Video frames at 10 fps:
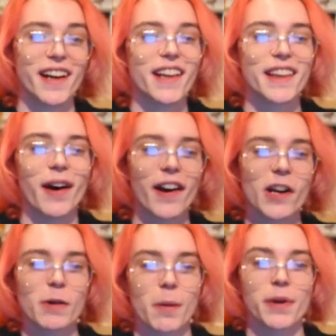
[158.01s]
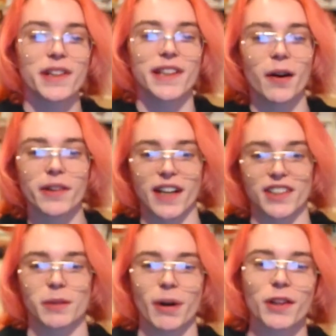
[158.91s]
They were angry about being the outcasts,
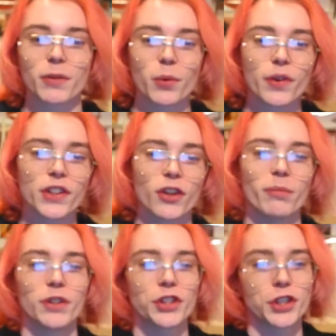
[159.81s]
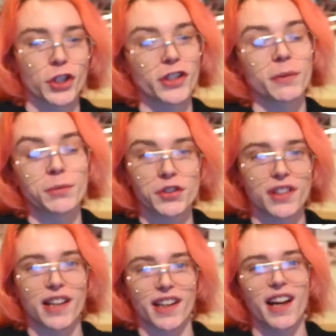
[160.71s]
about the ruling government shunning them due to
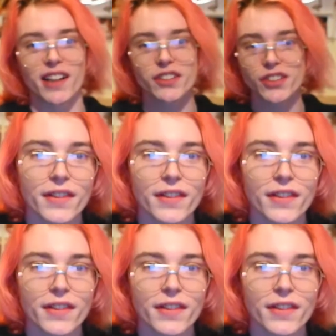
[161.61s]
their class.